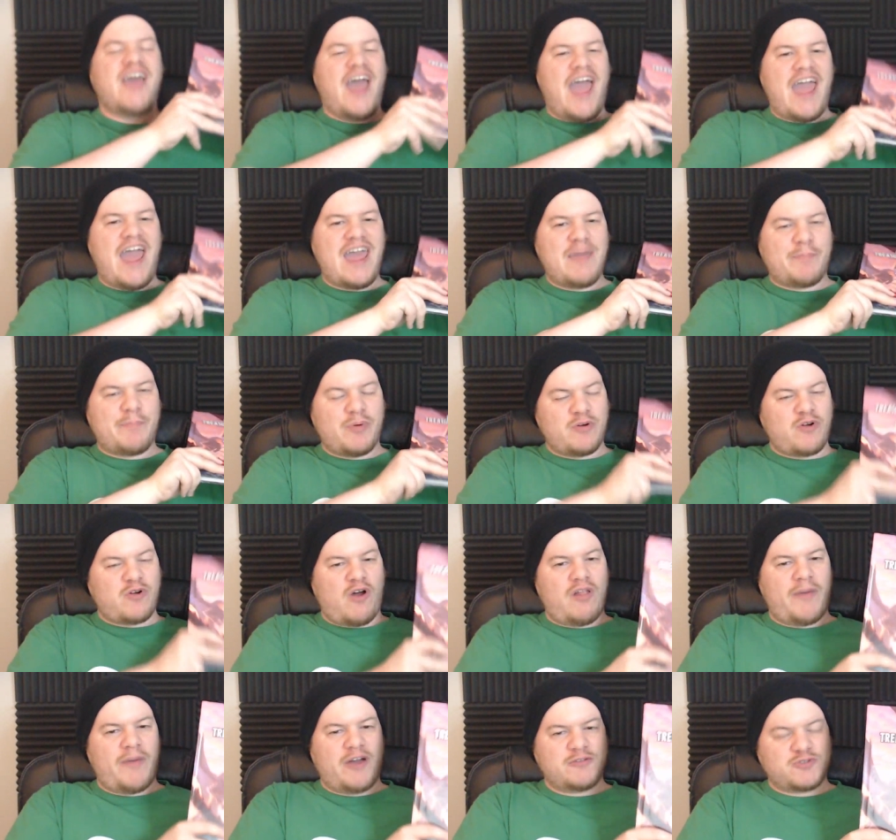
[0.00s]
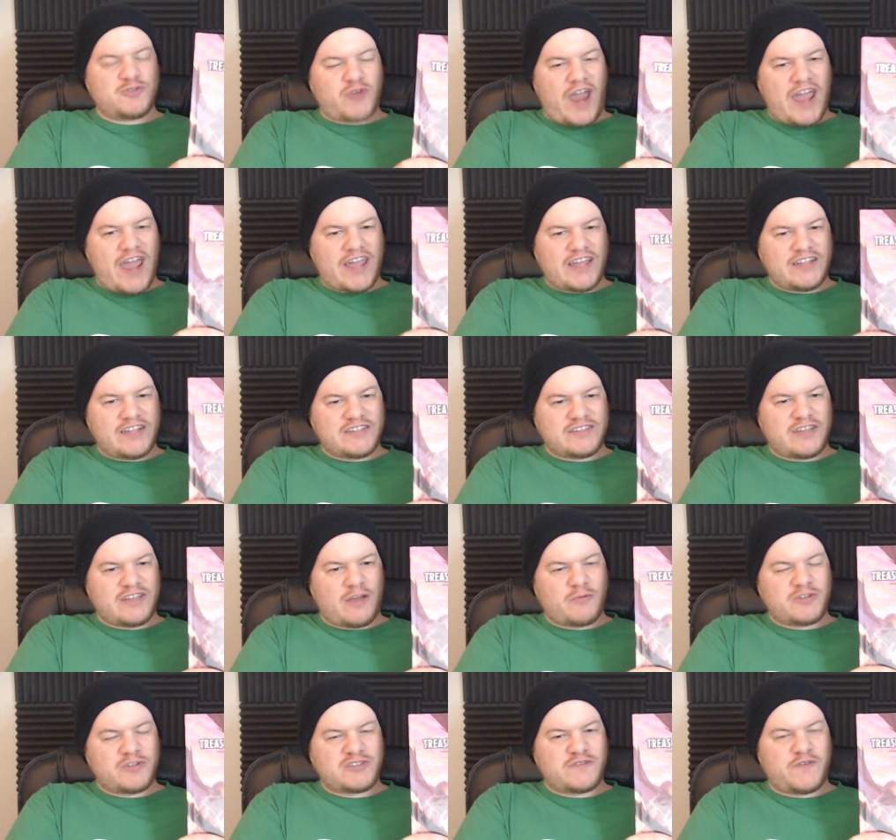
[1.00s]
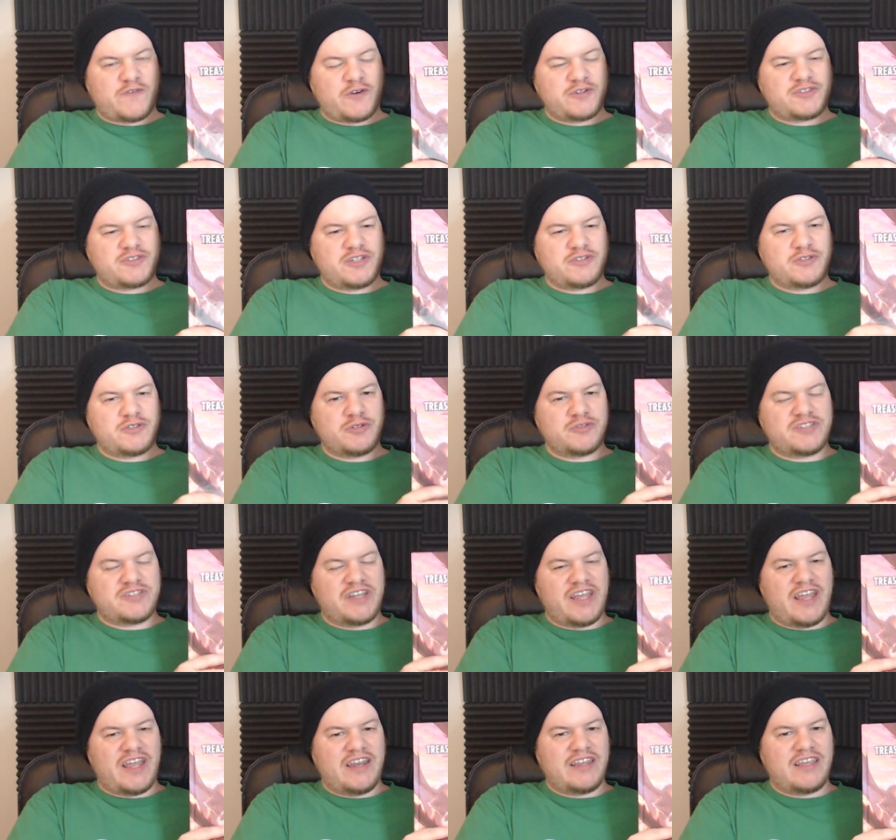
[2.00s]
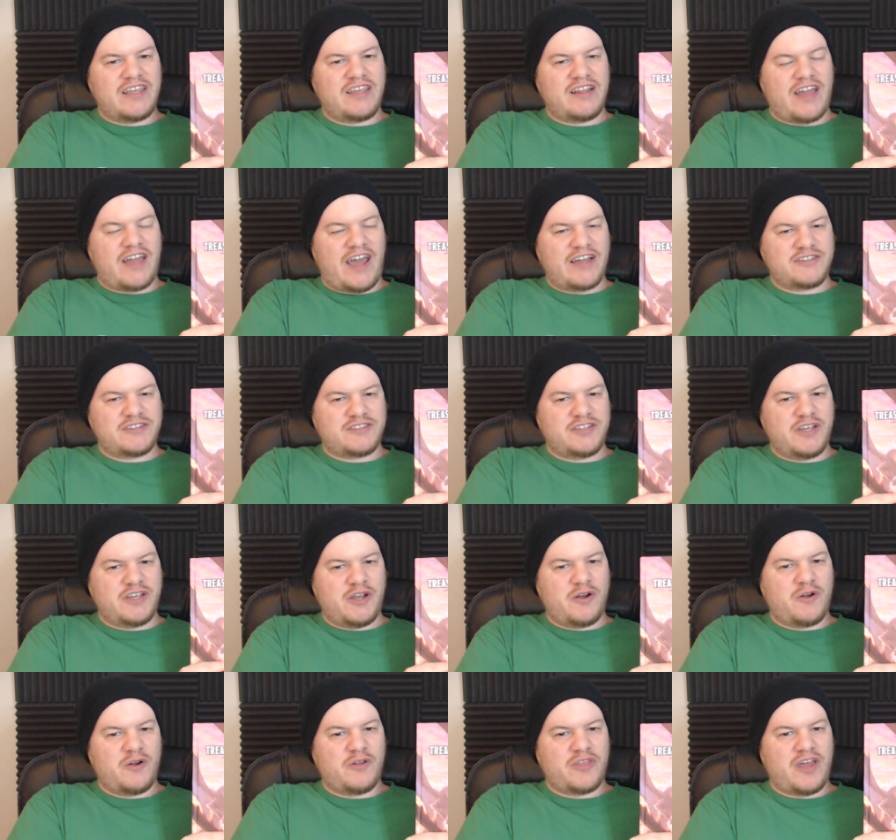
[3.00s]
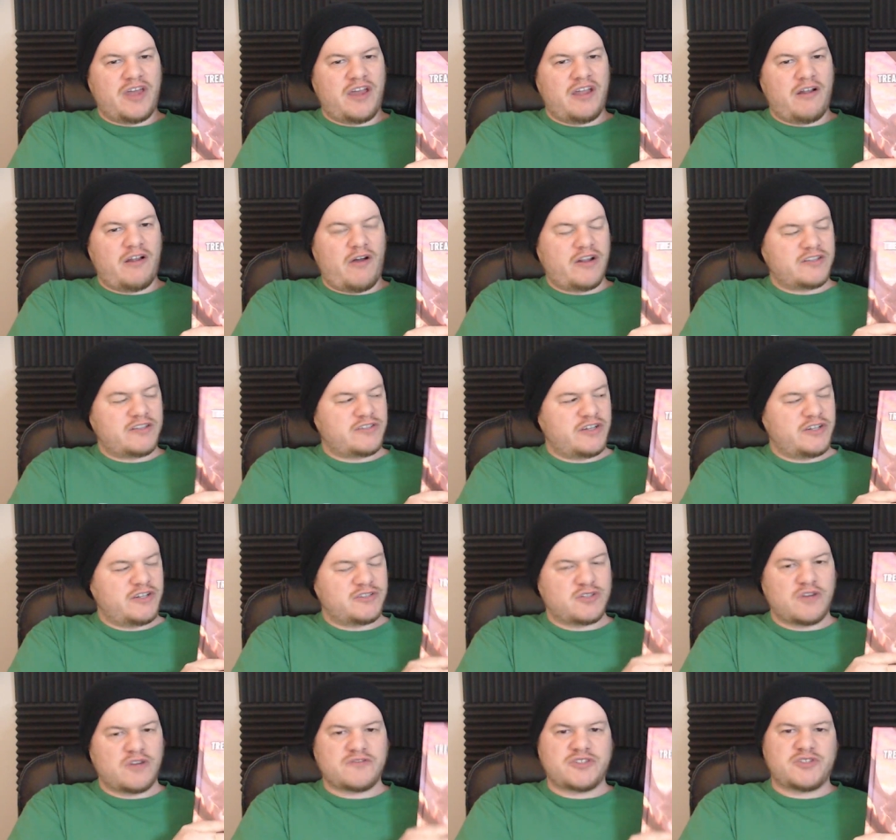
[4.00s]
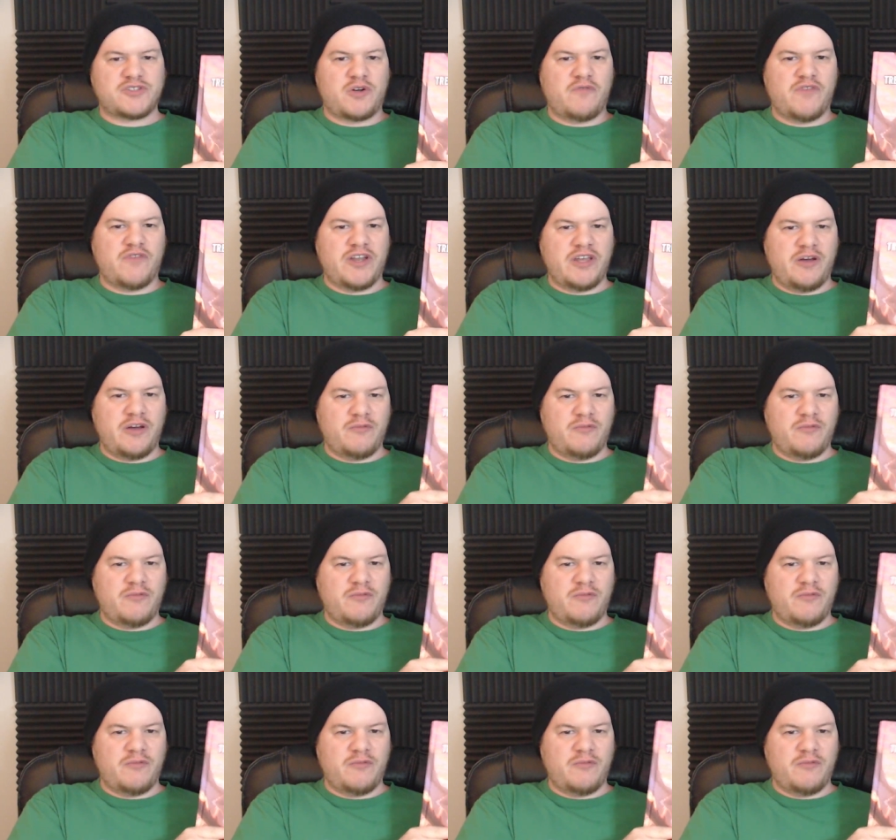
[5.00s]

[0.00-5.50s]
A book all about dragons that was first introduced to D&D last year that honestly deserves its own video.